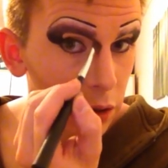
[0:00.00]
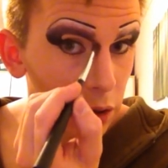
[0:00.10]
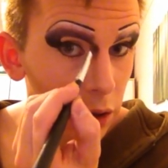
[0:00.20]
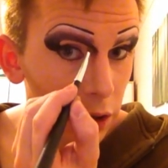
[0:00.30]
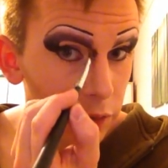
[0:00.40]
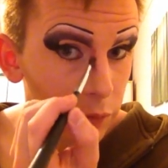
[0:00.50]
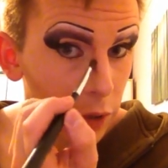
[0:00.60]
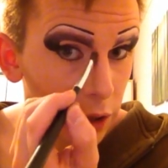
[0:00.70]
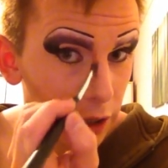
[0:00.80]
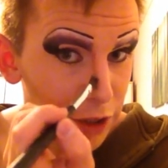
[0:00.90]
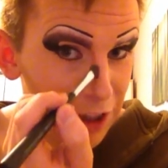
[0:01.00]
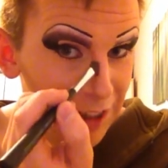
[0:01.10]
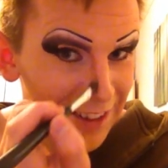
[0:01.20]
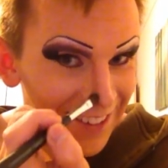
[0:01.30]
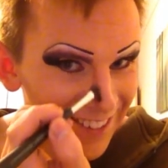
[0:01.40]
And mine
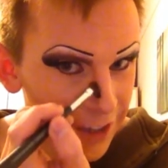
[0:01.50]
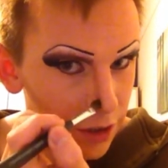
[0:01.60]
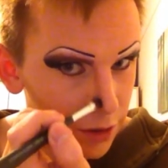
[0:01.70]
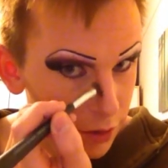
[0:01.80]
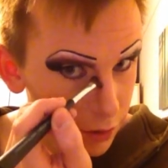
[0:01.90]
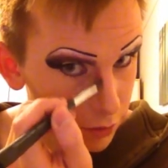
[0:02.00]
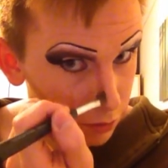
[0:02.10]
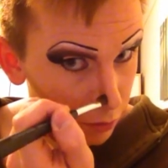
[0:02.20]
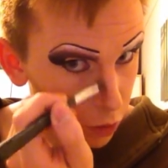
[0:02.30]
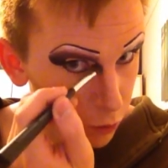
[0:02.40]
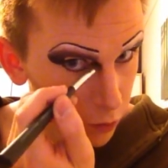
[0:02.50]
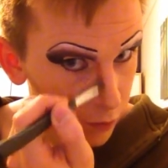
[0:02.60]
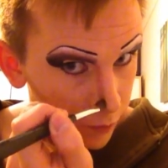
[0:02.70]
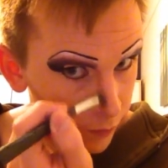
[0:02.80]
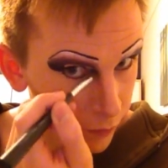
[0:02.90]
actually does. Oops,
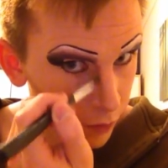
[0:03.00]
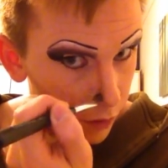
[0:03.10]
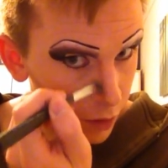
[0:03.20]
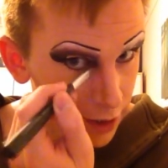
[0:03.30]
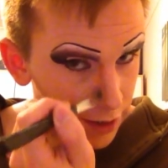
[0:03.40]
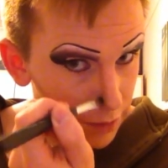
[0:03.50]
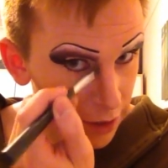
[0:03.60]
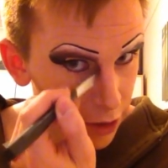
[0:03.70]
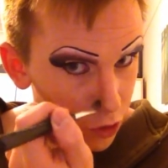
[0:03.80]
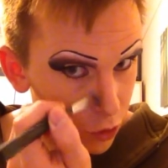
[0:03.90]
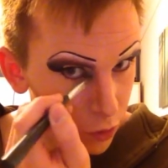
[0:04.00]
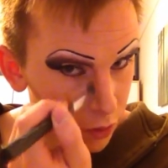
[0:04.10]
I didn't mean it to.